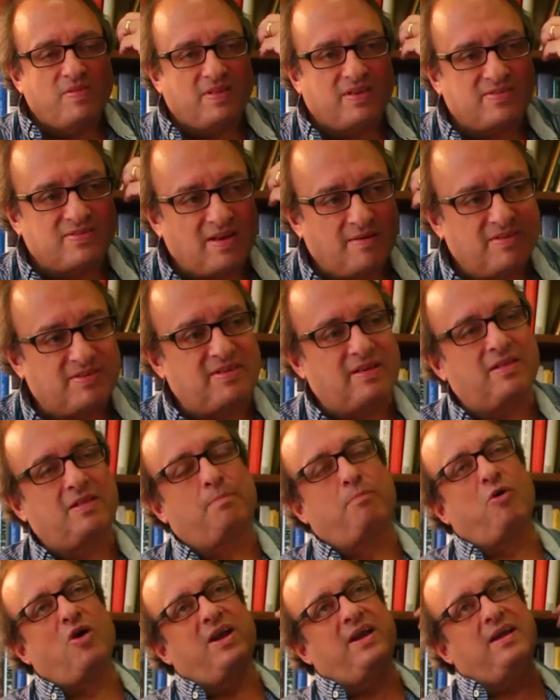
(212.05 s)
to some extent
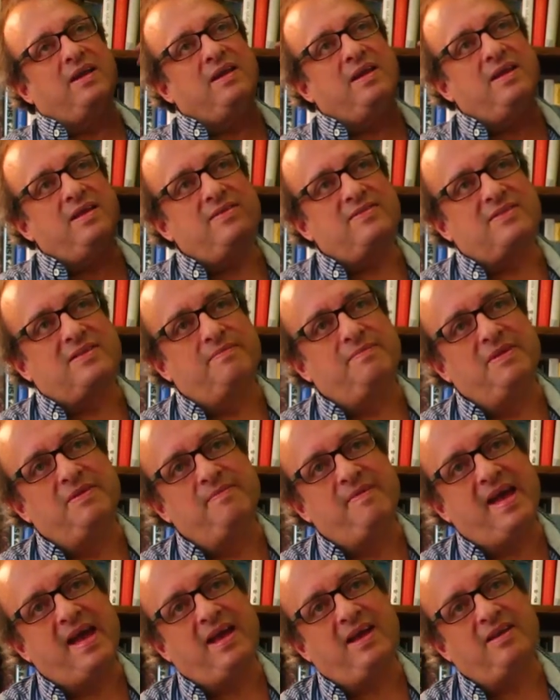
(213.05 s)
the point needs to be
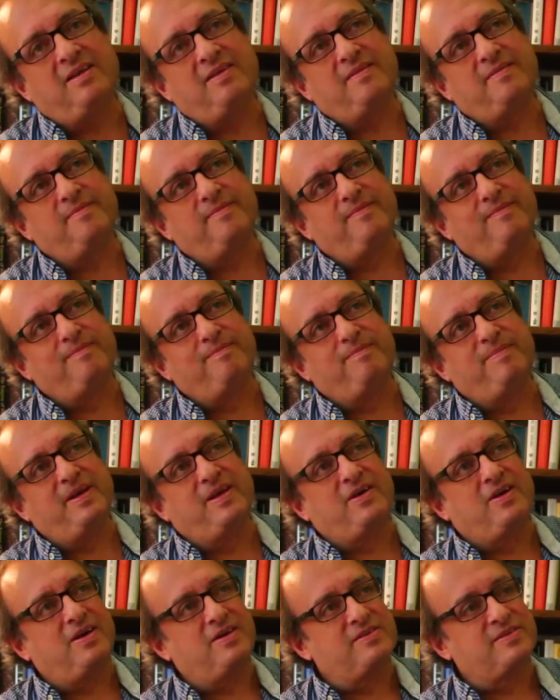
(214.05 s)
made
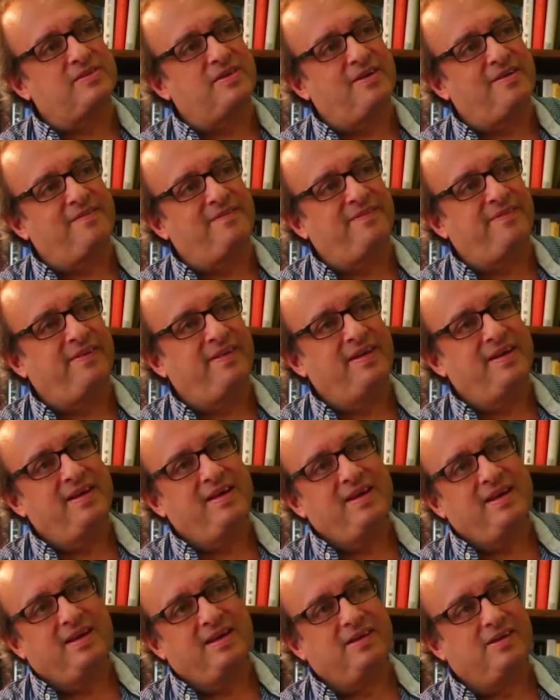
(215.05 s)
because of,
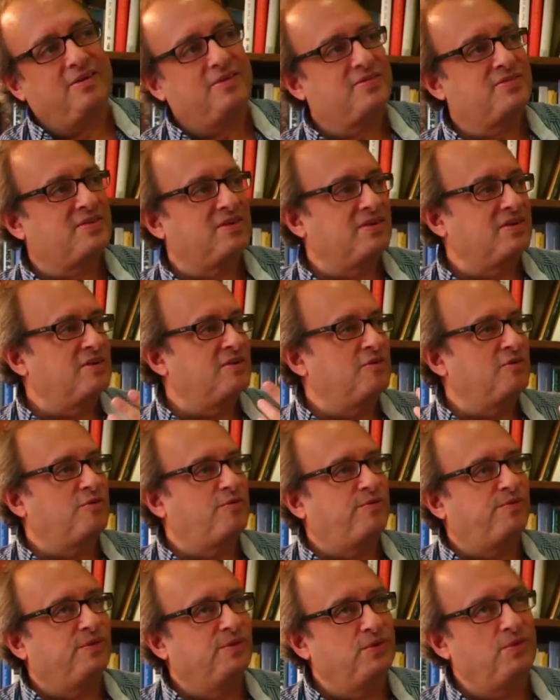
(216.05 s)
you know, certain
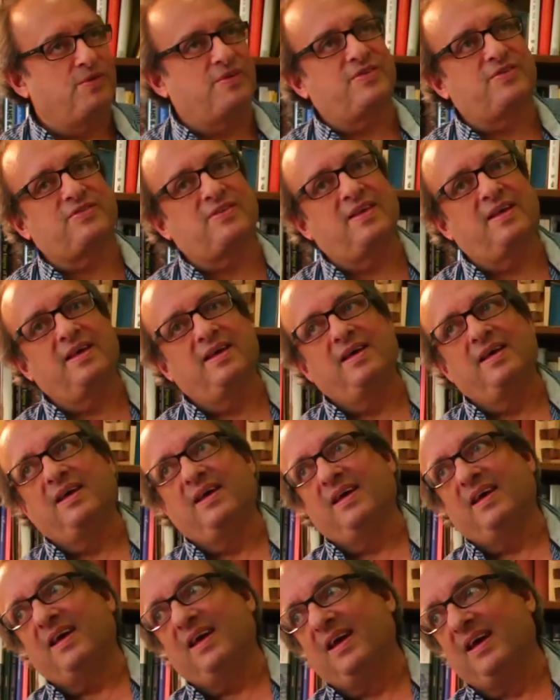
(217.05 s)
flukes
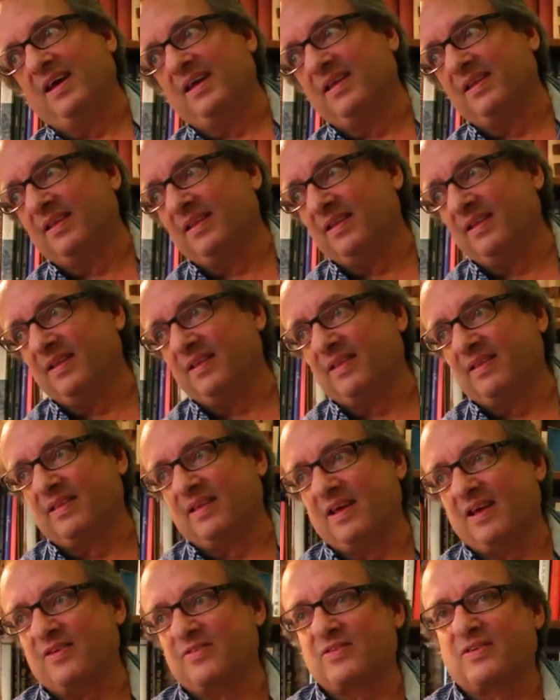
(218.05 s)
in
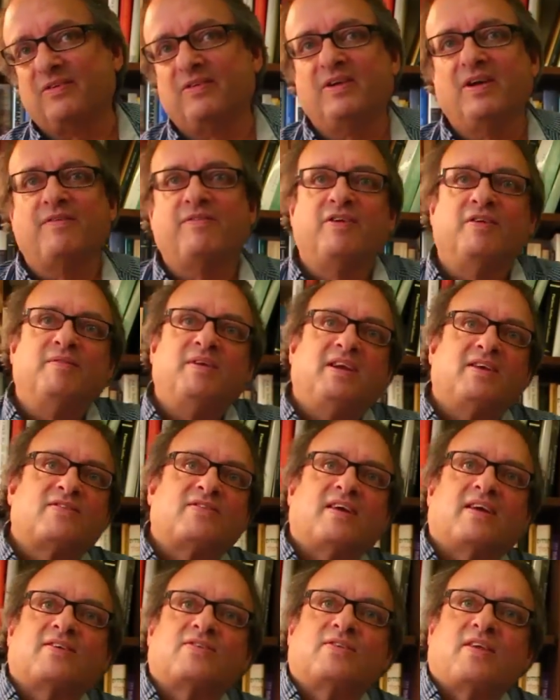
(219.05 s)
the history of
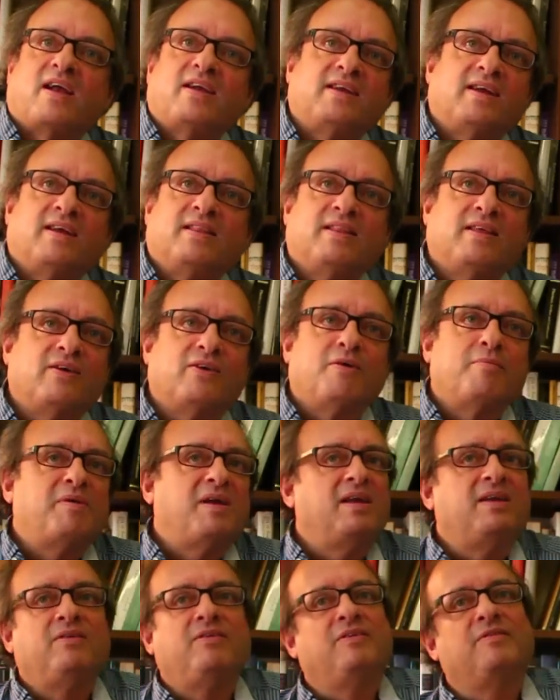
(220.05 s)
humanistic study in the
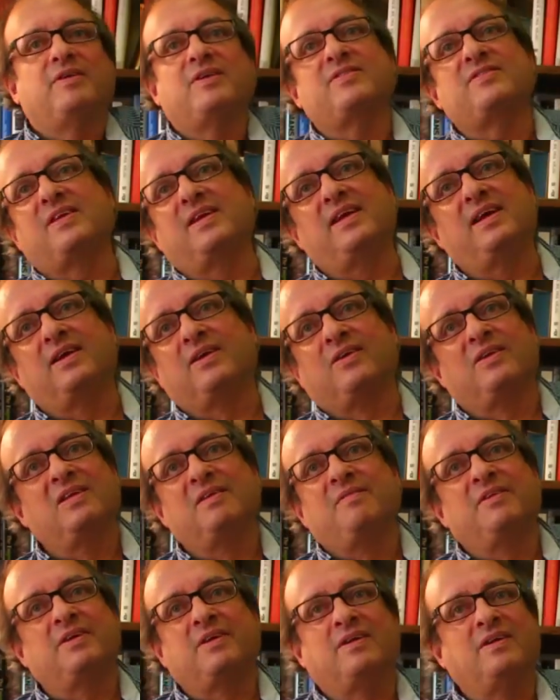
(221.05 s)
European university in
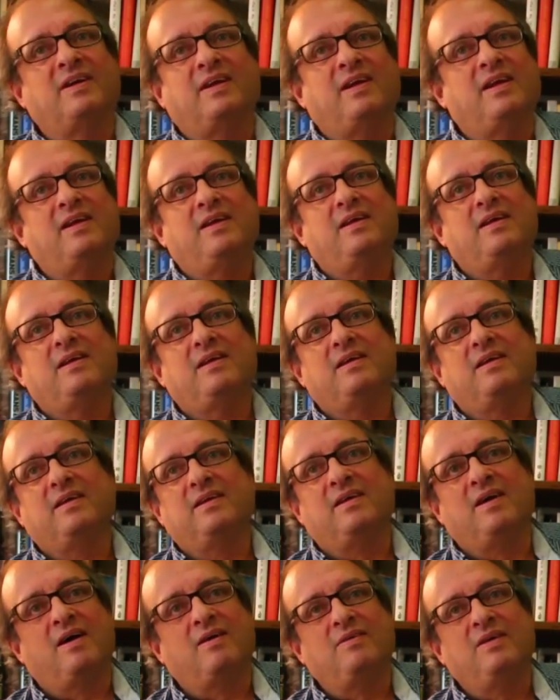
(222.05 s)
early modernity.
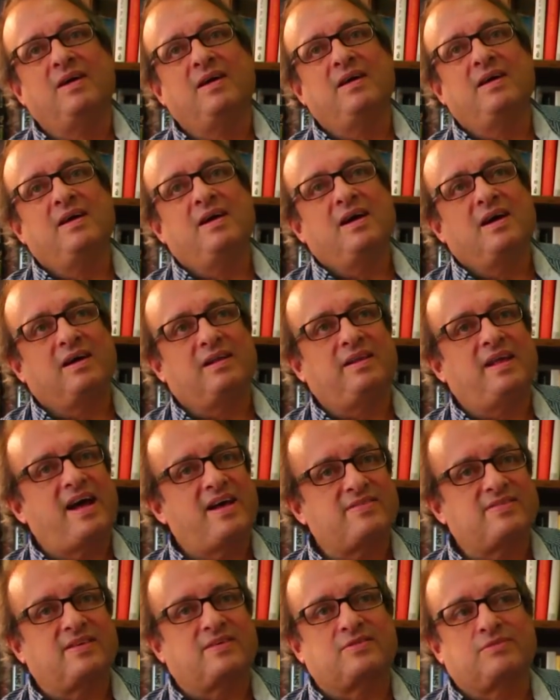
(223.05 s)
You know,
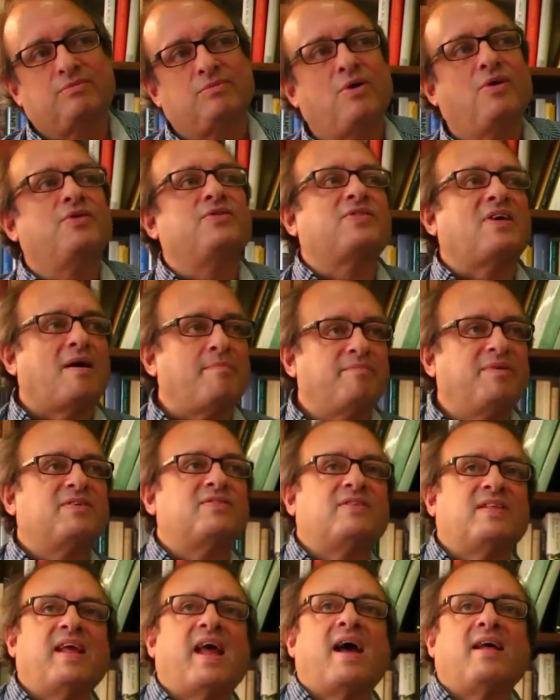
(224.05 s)
classics rose up
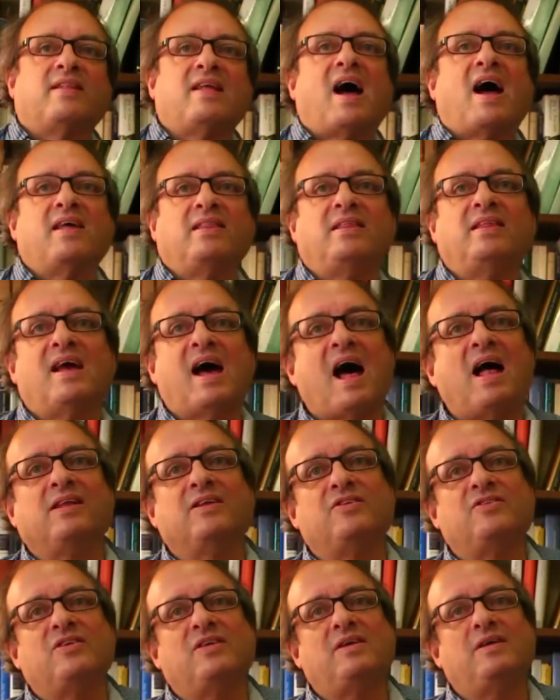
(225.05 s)
as the
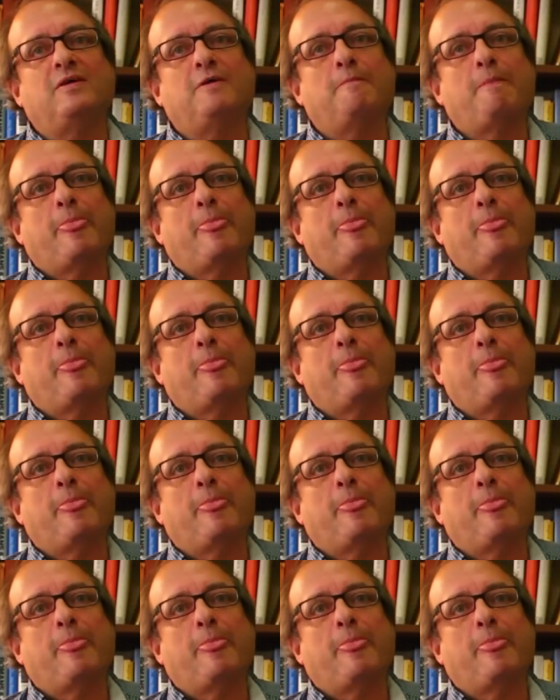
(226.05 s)
anti-theology,